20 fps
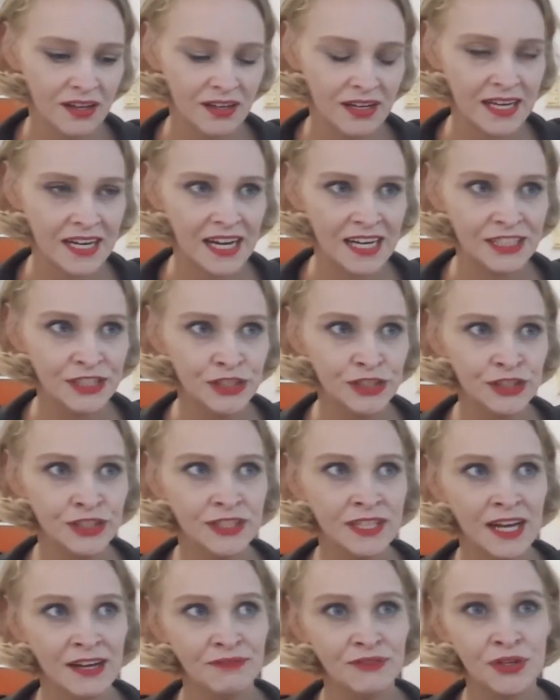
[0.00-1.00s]
Like, I
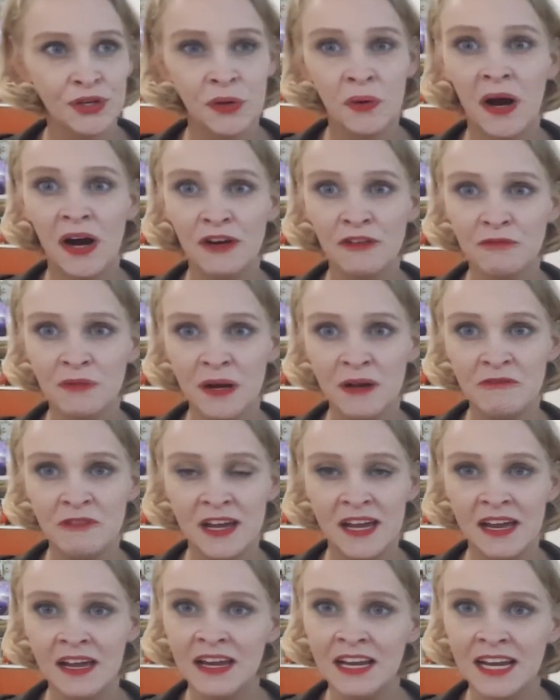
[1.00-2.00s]
shouldn't have to go out of my
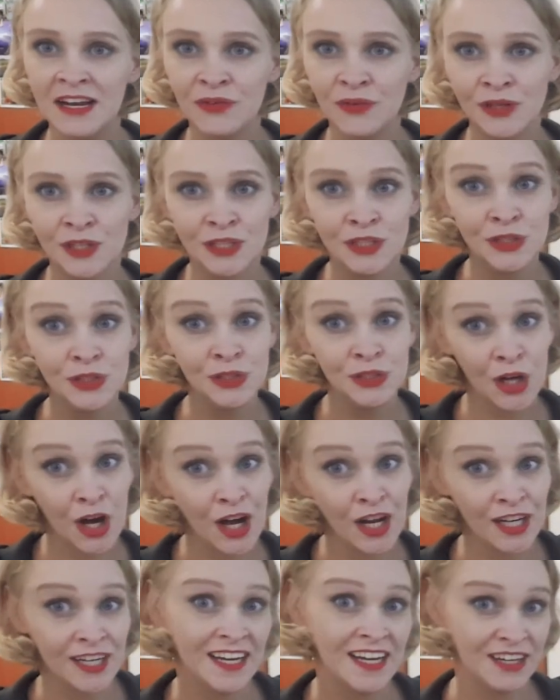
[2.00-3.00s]
way in order to
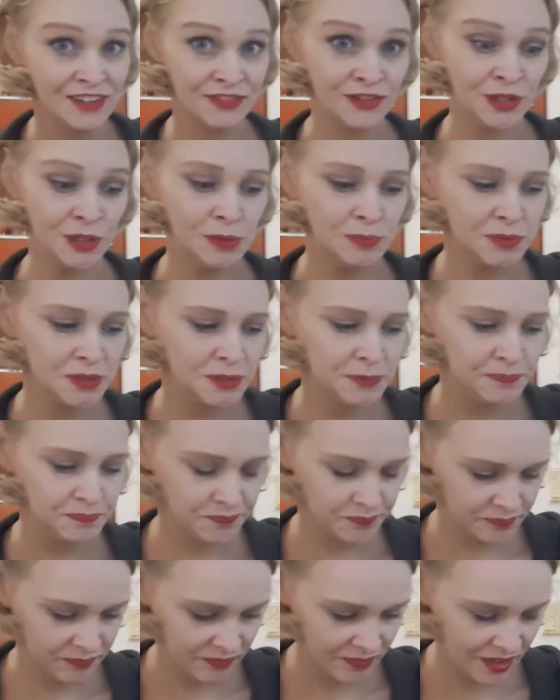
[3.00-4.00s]
not get groped.
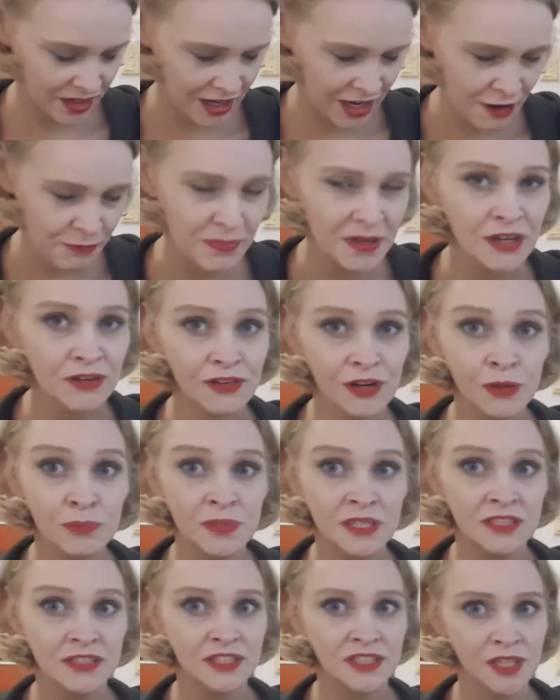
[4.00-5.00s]
I've been
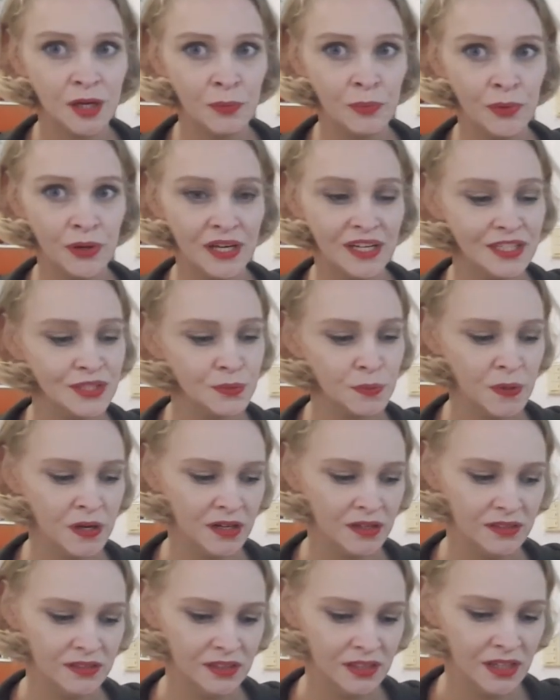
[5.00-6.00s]
groped in the subway as
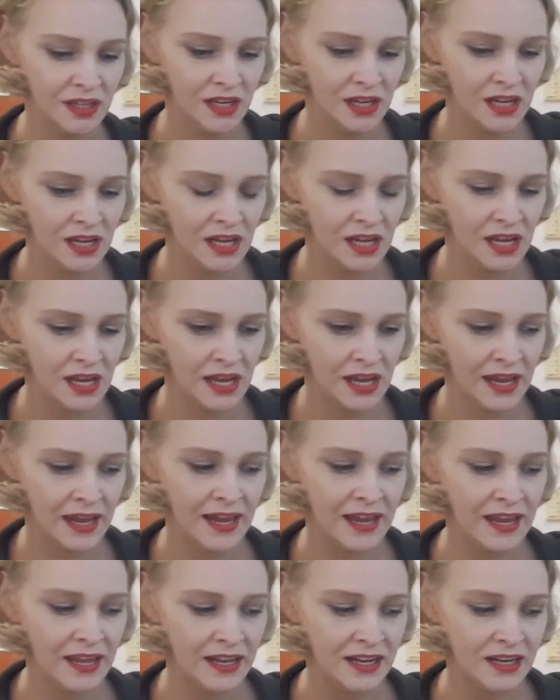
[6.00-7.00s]
well.
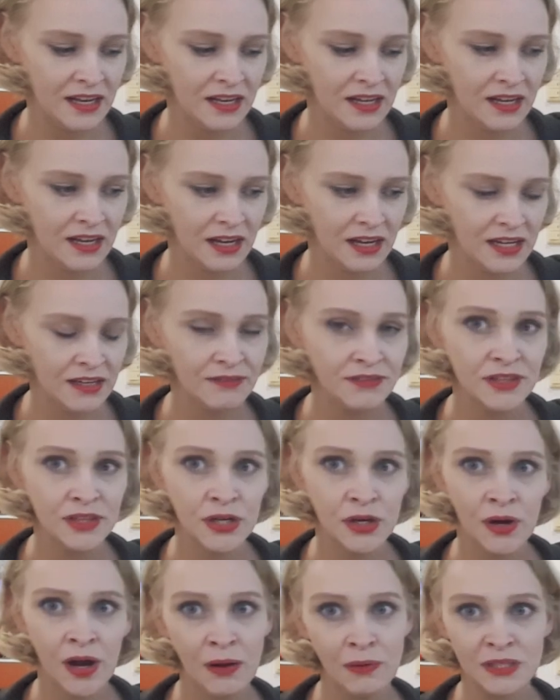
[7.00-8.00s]
And even
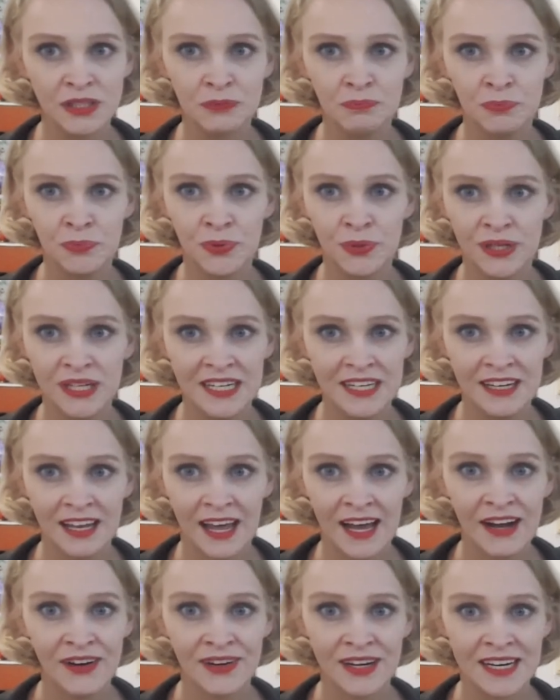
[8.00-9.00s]
though I was pretty
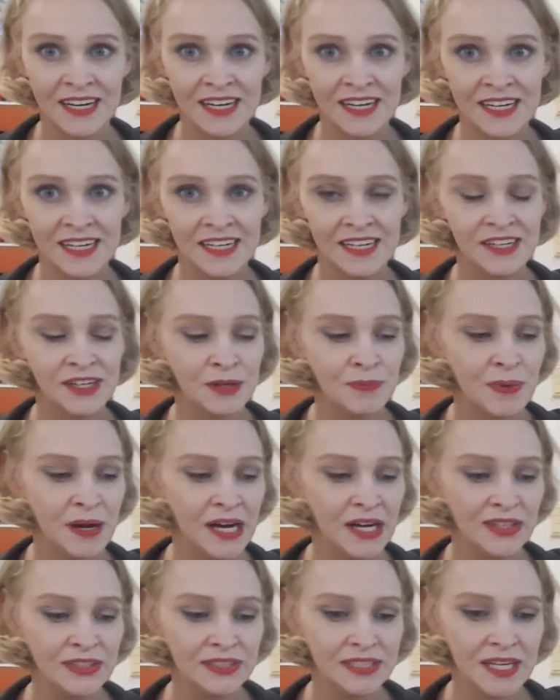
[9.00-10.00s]
loud and clear
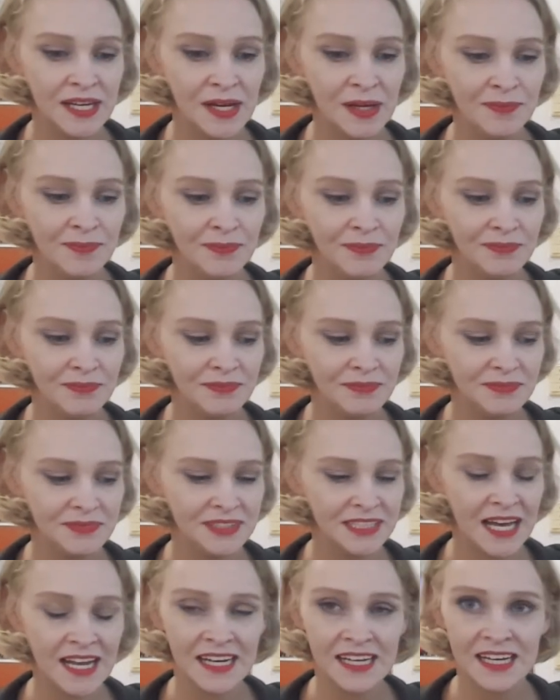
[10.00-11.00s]
about him
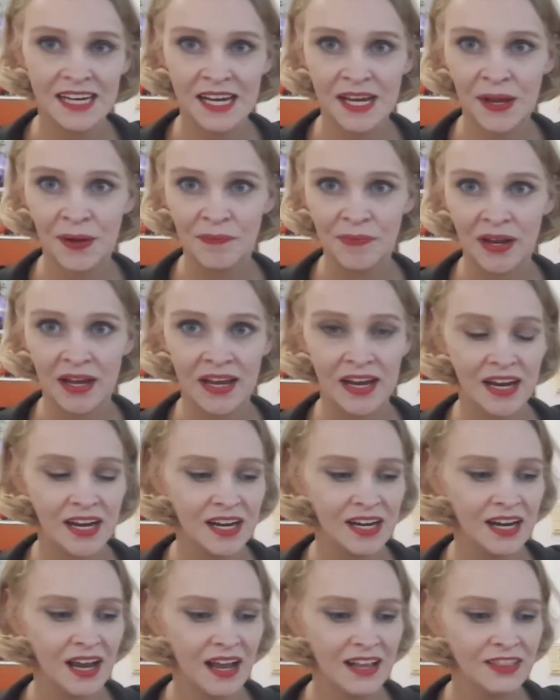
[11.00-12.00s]
telling him, like,
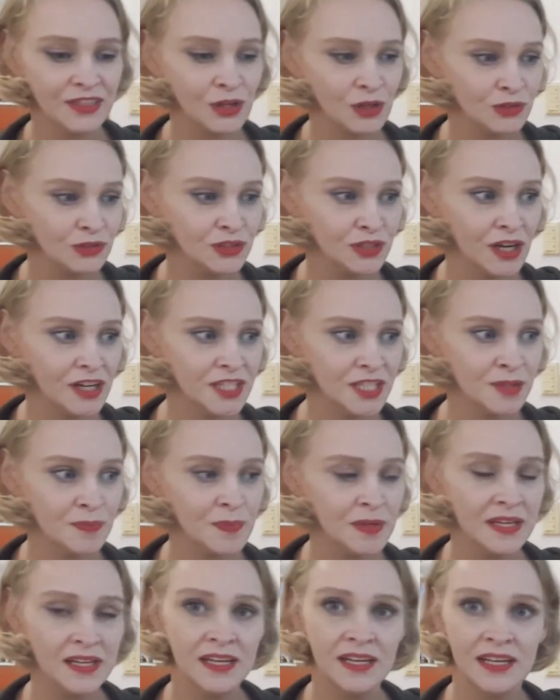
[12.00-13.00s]
don't touch
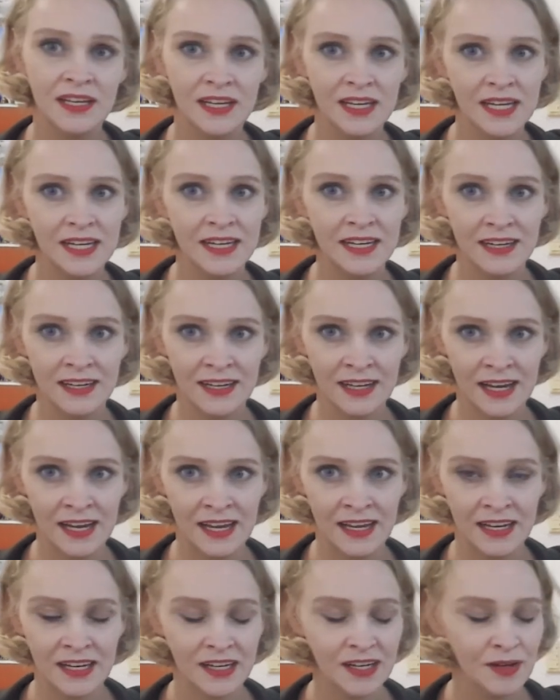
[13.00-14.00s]
me, he did it
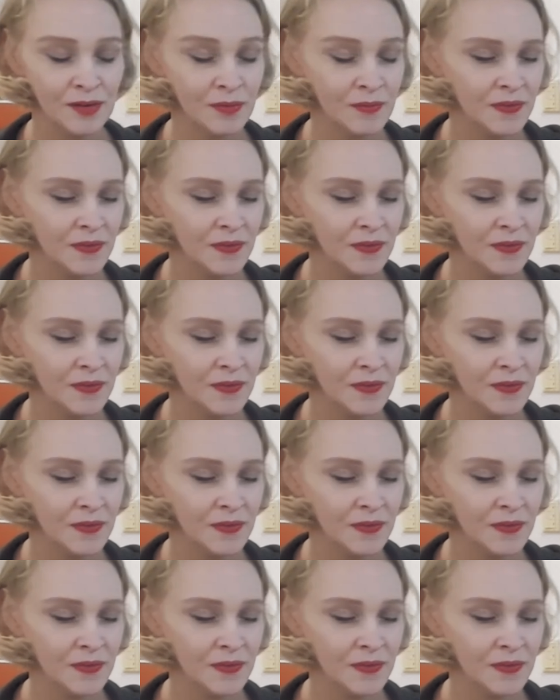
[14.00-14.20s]
again.